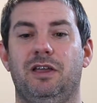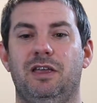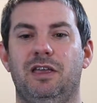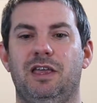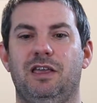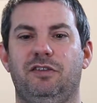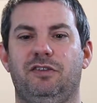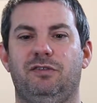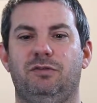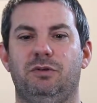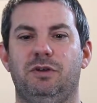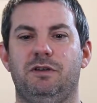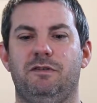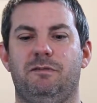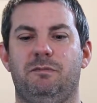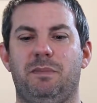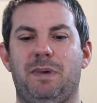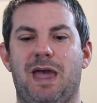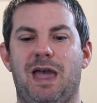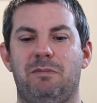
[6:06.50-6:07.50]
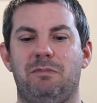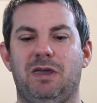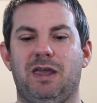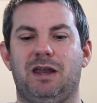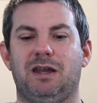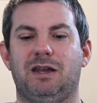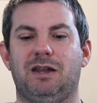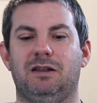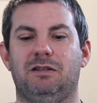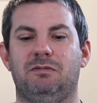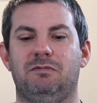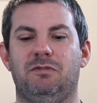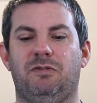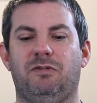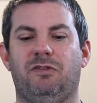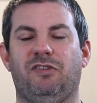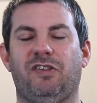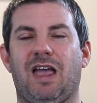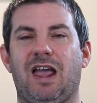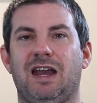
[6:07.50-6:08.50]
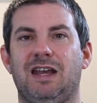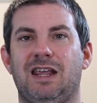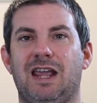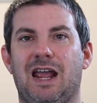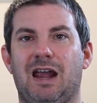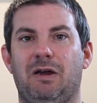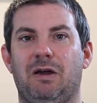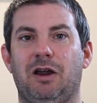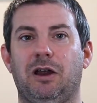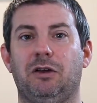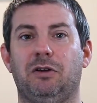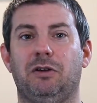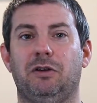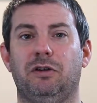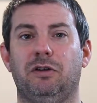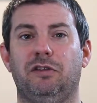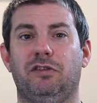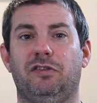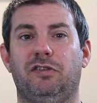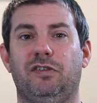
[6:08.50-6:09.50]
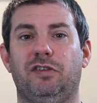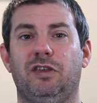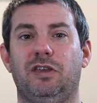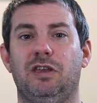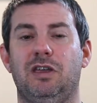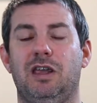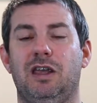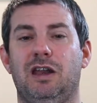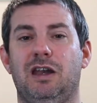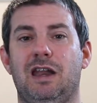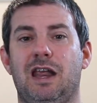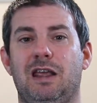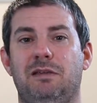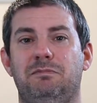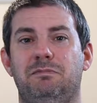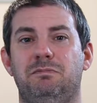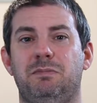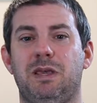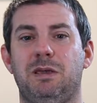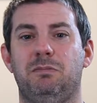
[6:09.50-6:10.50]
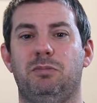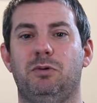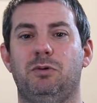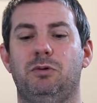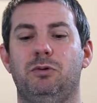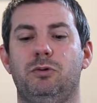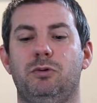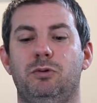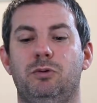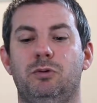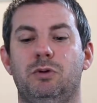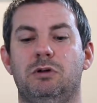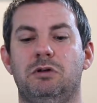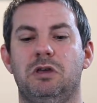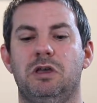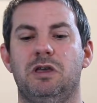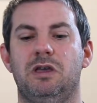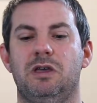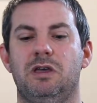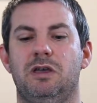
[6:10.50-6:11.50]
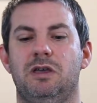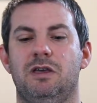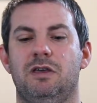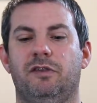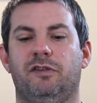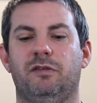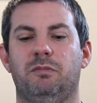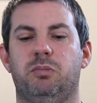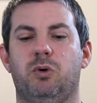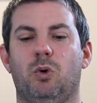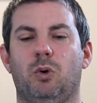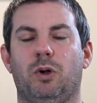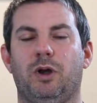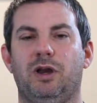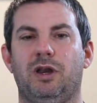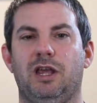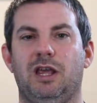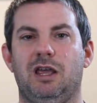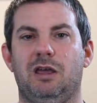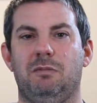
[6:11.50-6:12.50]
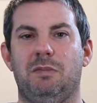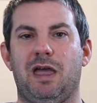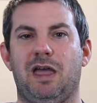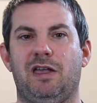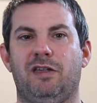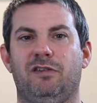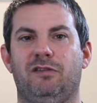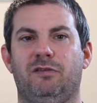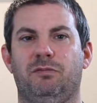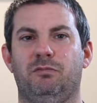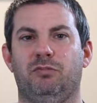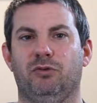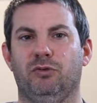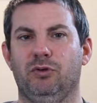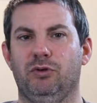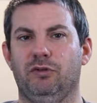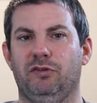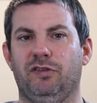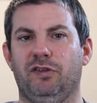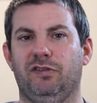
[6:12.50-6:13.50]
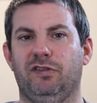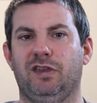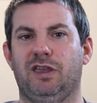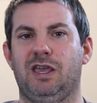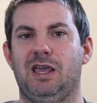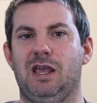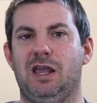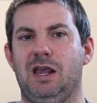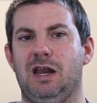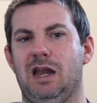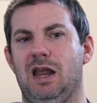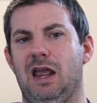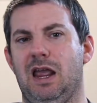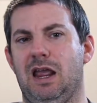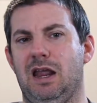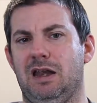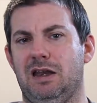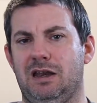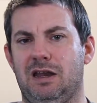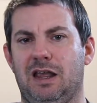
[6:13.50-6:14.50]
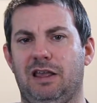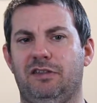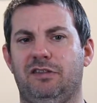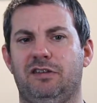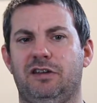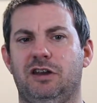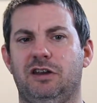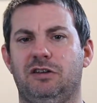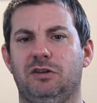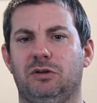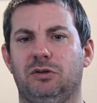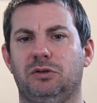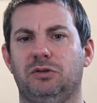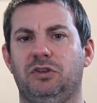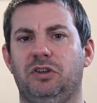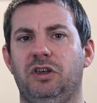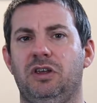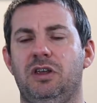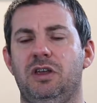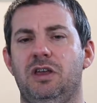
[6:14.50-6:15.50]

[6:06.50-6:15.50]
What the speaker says: history of Batman side characters and people who supported him as Bruce as a kid and as an adult.